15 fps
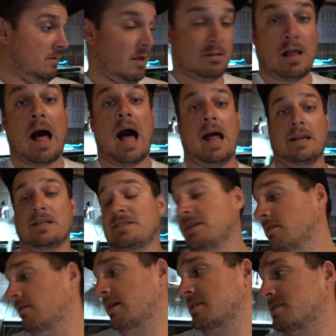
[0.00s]
a lot. He's
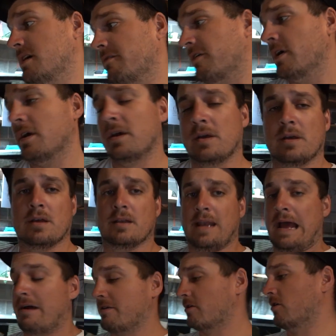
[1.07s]
eating a lot of stuff.
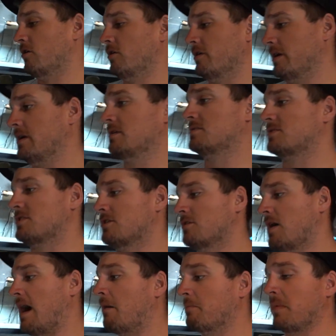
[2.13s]
Now the goal is
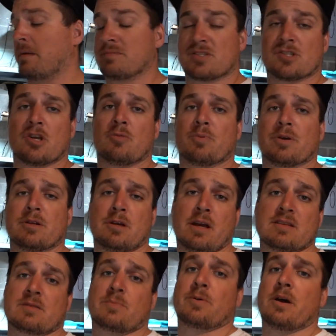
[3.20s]
to. I'm, I'm stupid. You
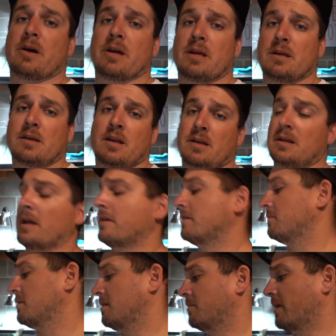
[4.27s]
guys are probably gonna yell
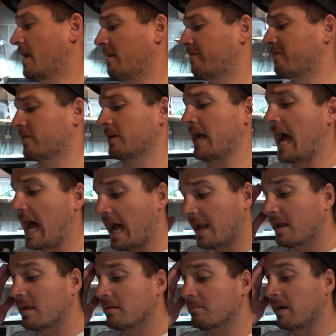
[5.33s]
at me, but I forgot
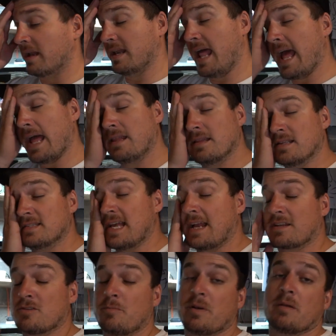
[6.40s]
my net that
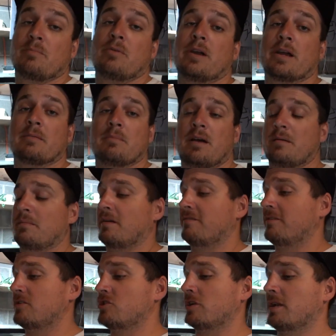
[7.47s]
Zach told me to bring, my, my
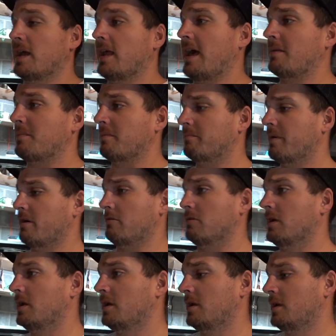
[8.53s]
fishing net, out of my boat.
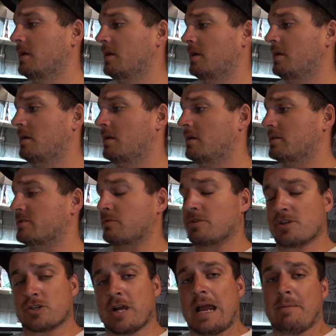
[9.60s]
So we're
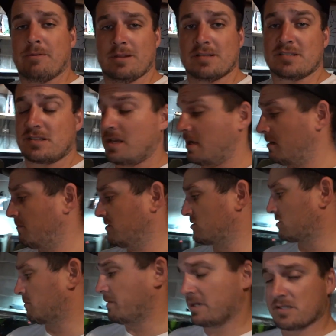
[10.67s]
just grabbing this
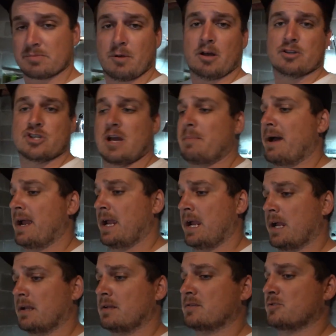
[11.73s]
Mister Big Small Jaw by
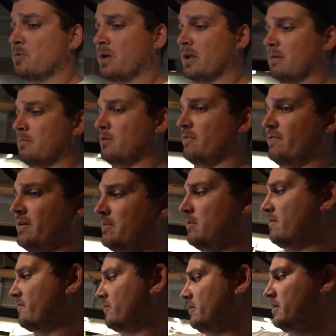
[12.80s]
hand so we can move him
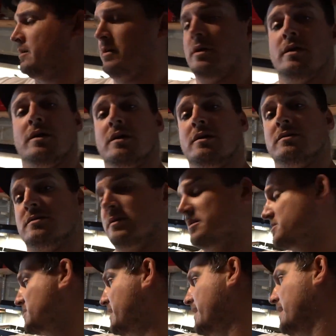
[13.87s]
over to
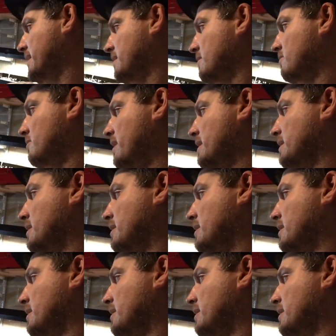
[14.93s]
this guy right